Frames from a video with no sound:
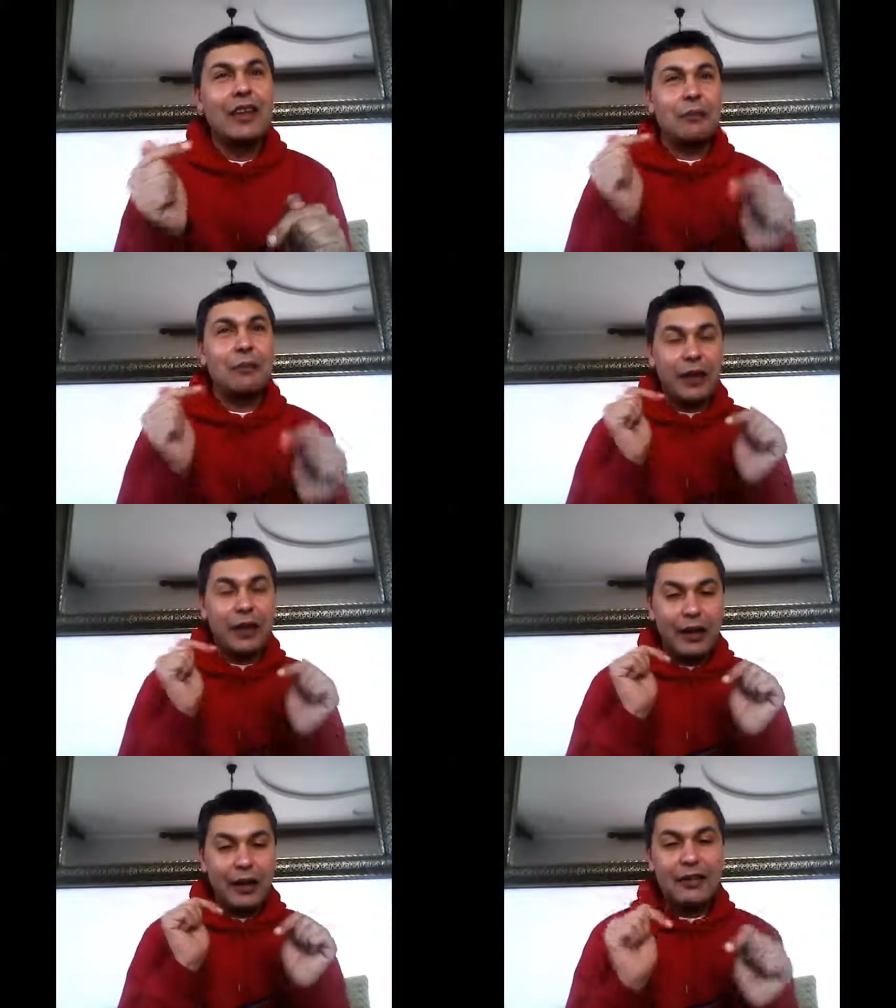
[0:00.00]

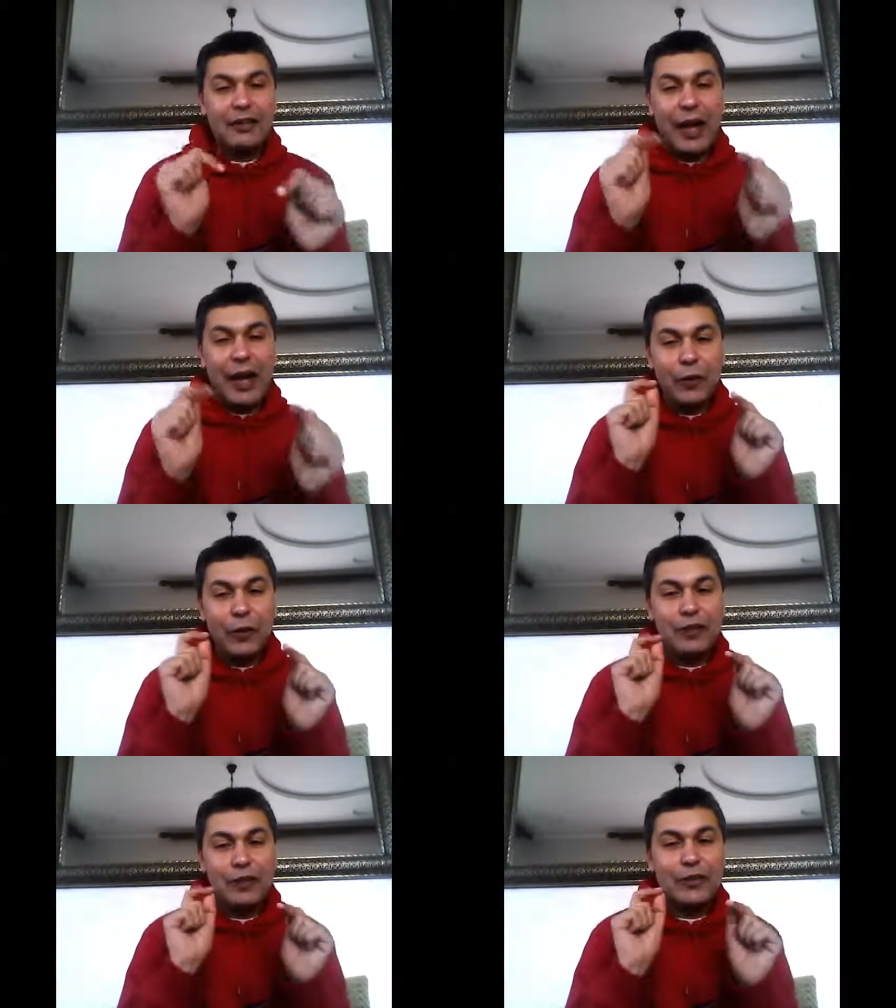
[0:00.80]
Because I
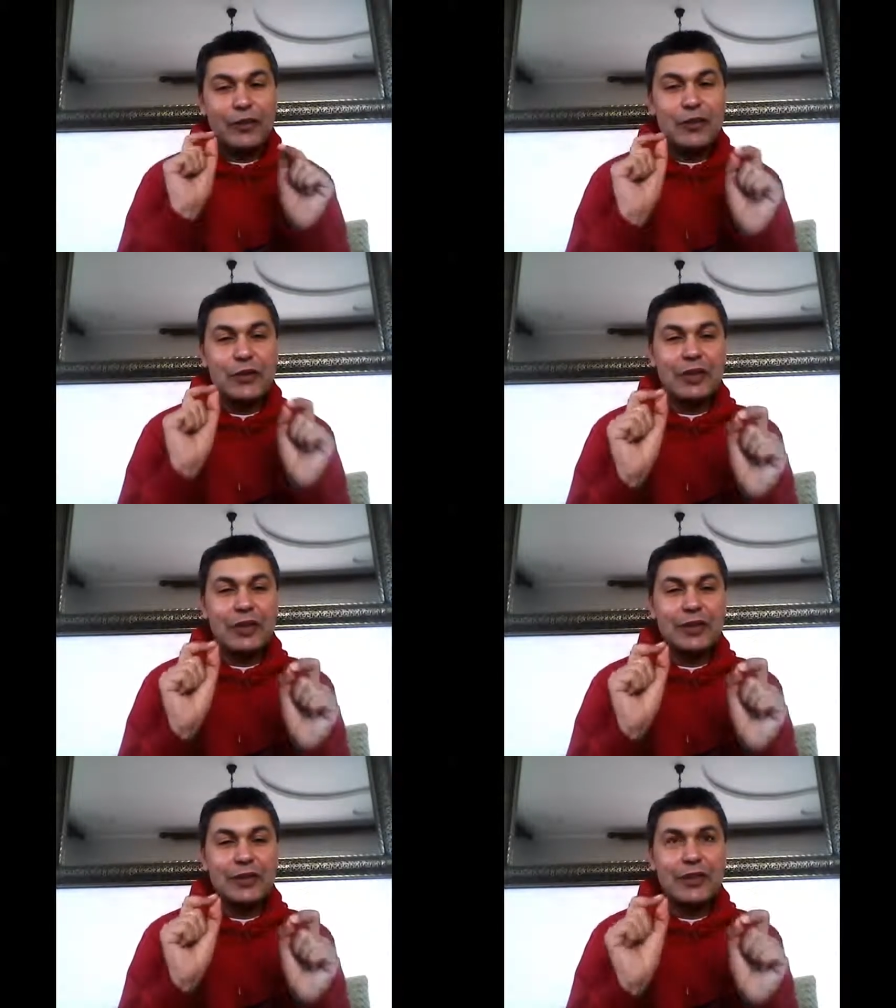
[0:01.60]
wanted the
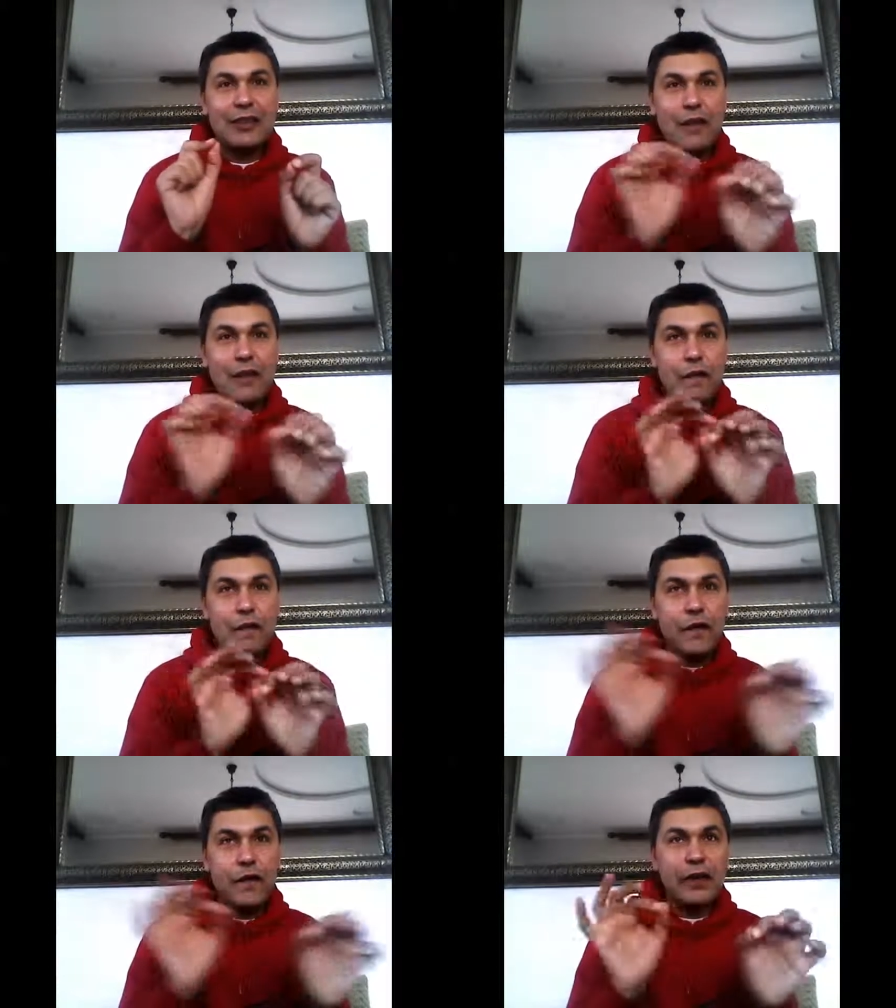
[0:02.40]
students
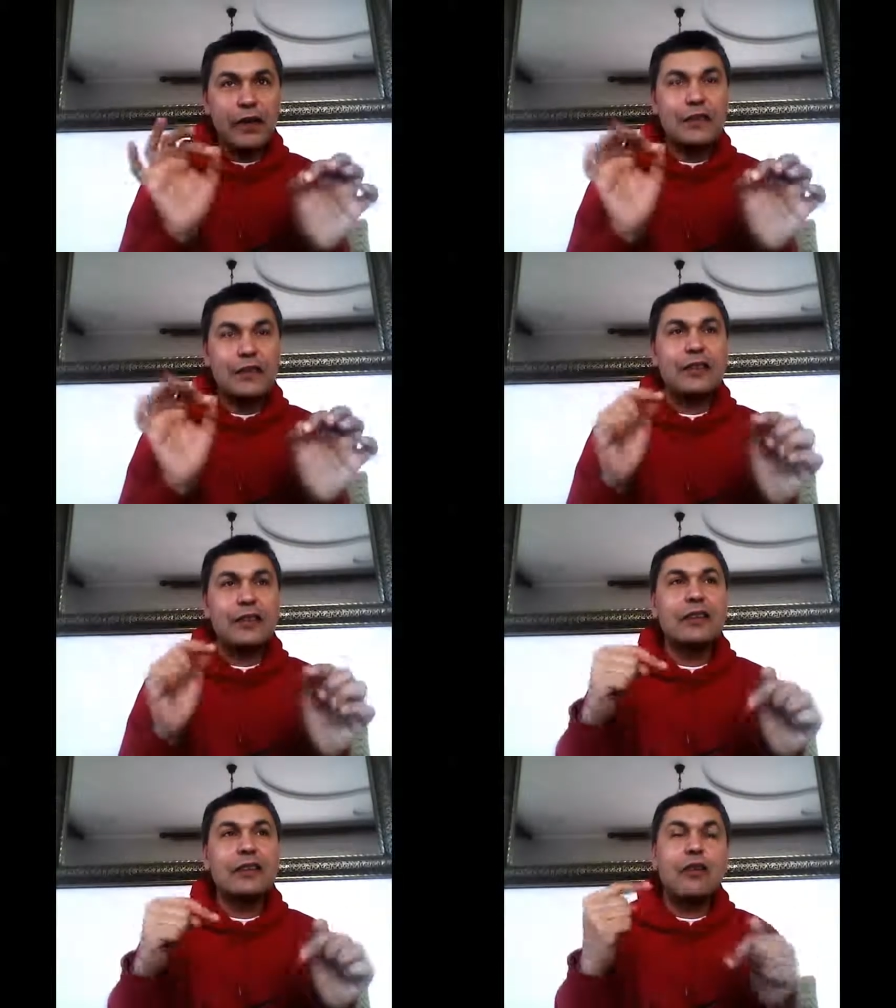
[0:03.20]
fix
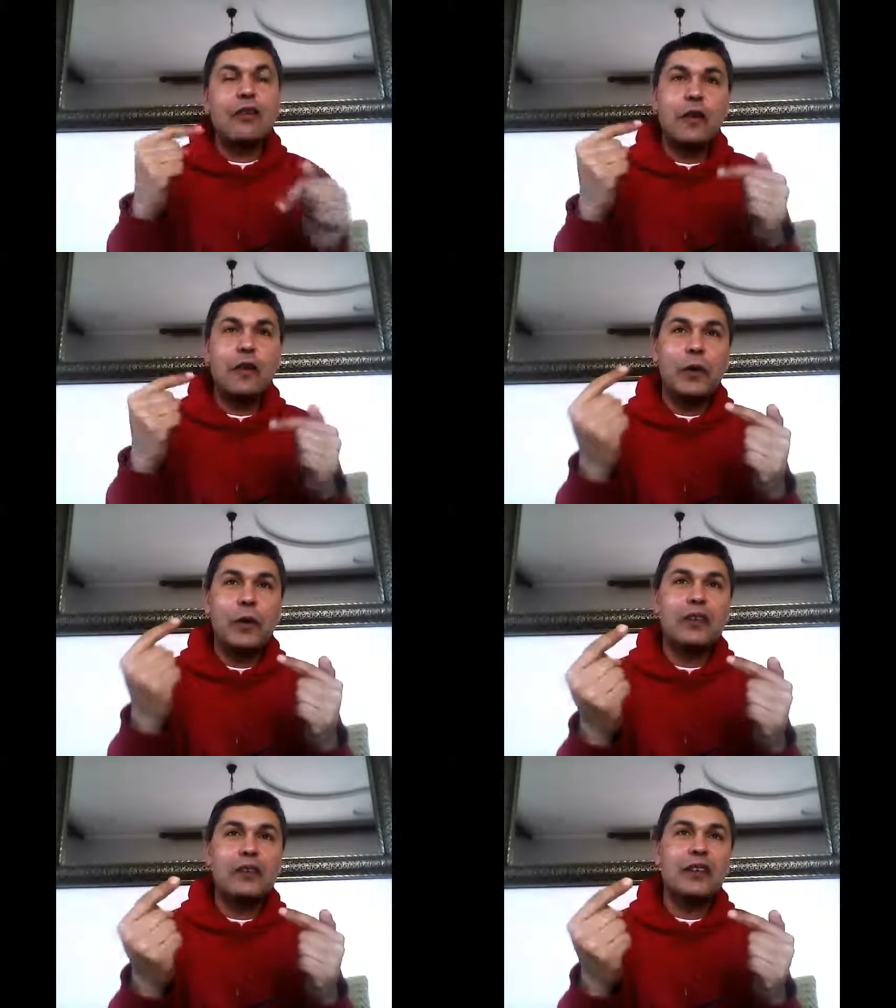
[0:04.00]
their
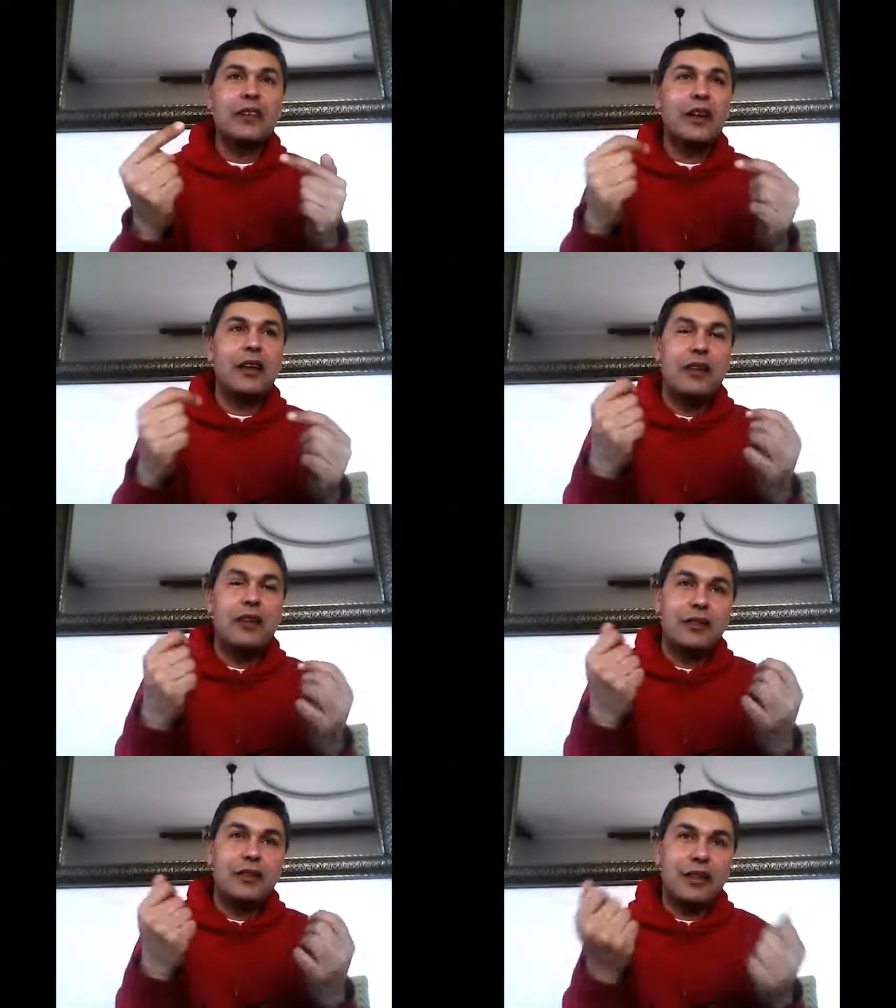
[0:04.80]
fluency
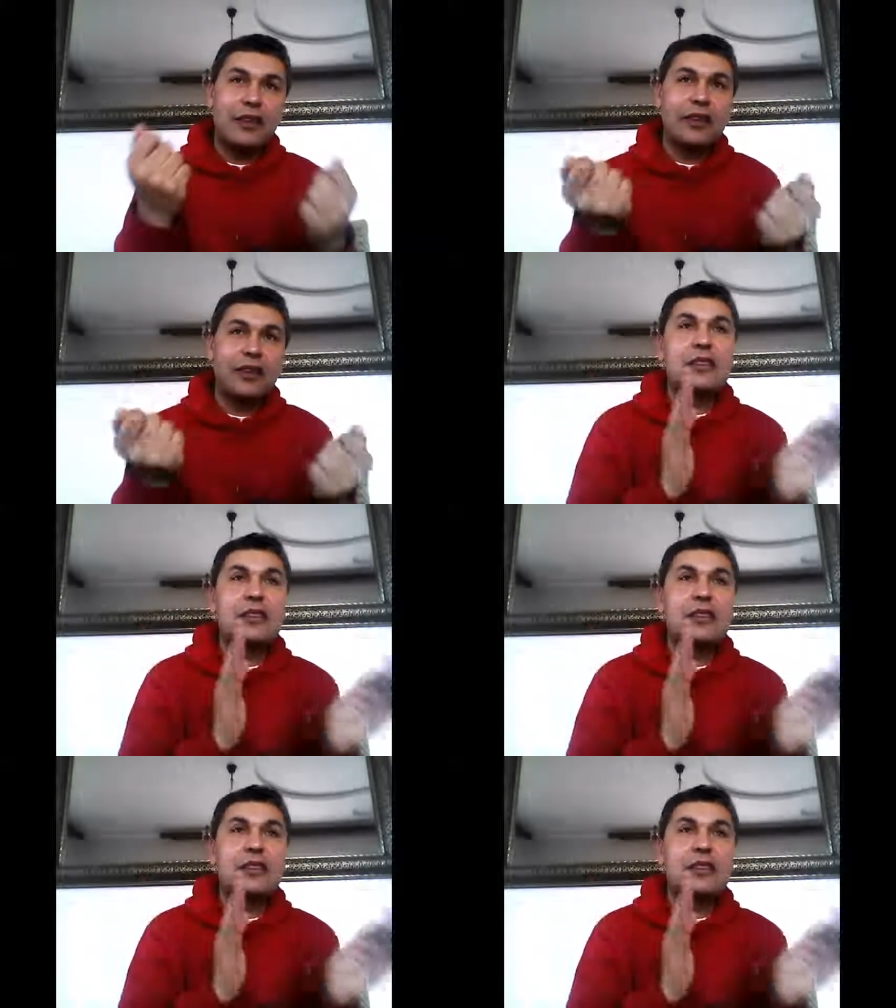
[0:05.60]
skill.